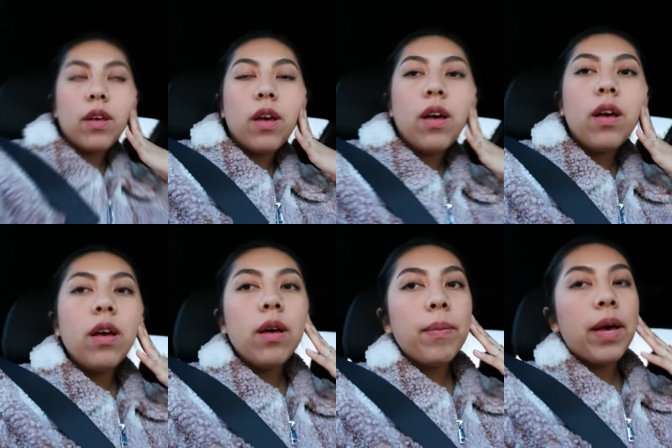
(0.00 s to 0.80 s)

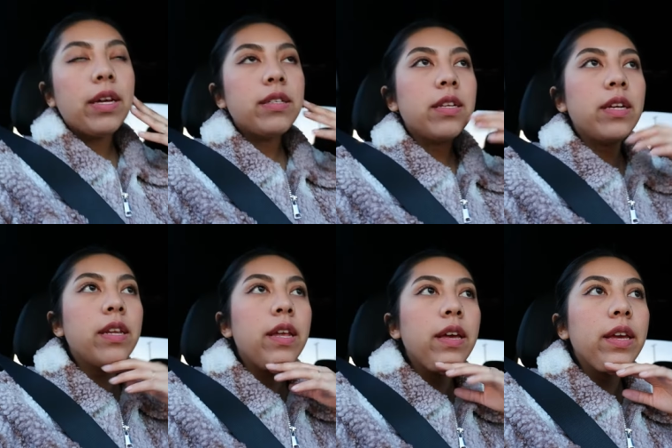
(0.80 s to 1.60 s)
I
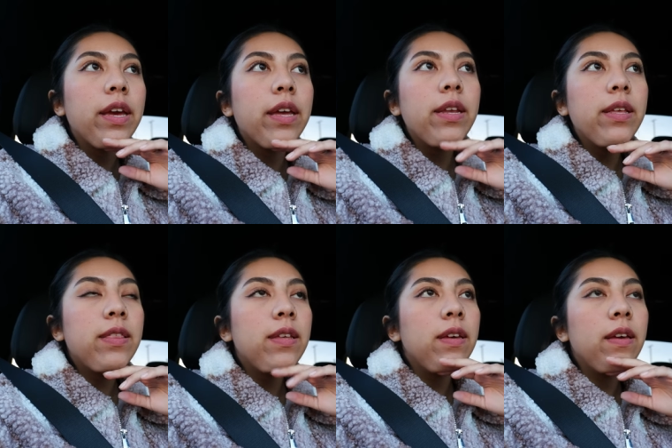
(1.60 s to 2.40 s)
didn't like
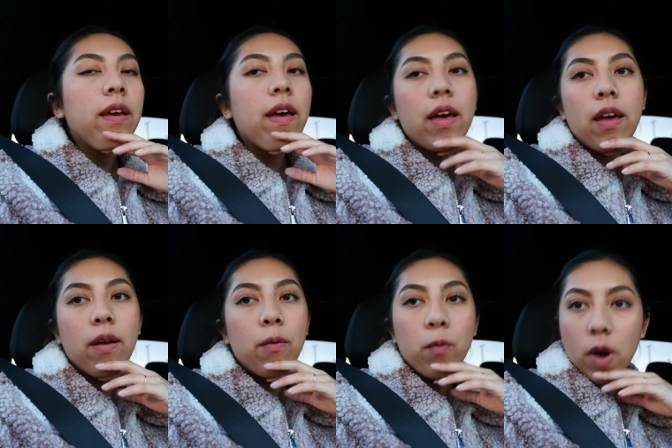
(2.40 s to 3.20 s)
anything
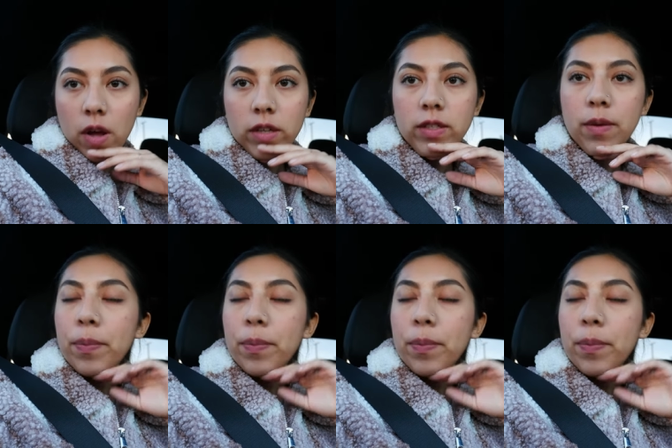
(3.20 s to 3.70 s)
at Ross,